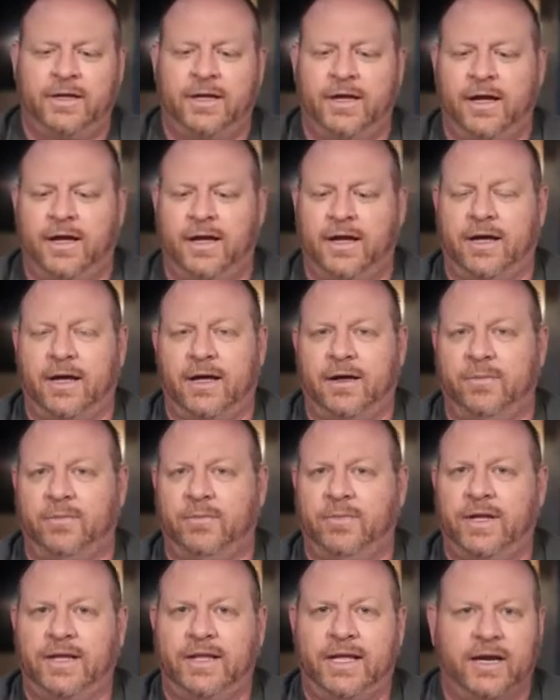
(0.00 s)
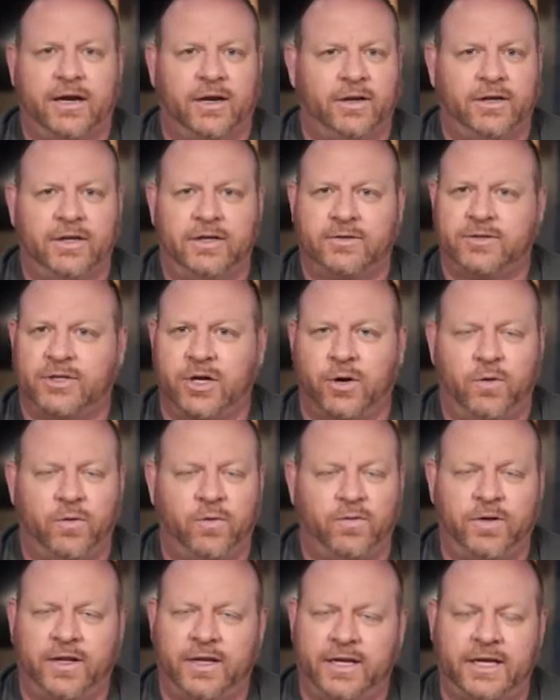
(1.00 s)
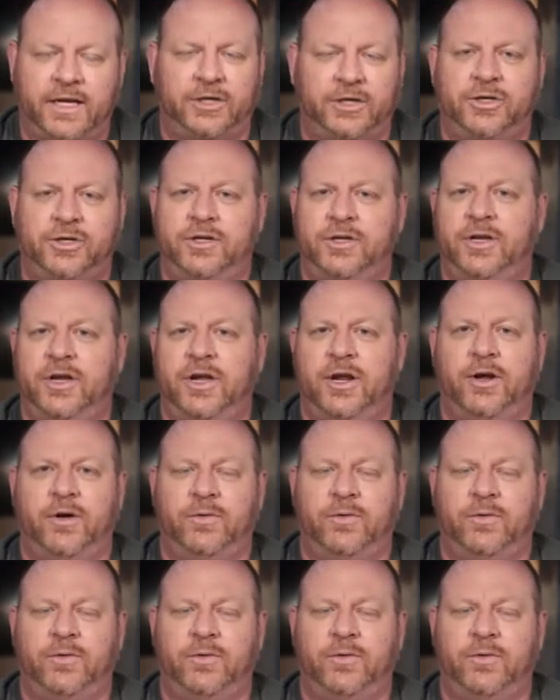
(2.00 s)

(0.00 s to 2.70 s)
Did that on the stove in the kitchen,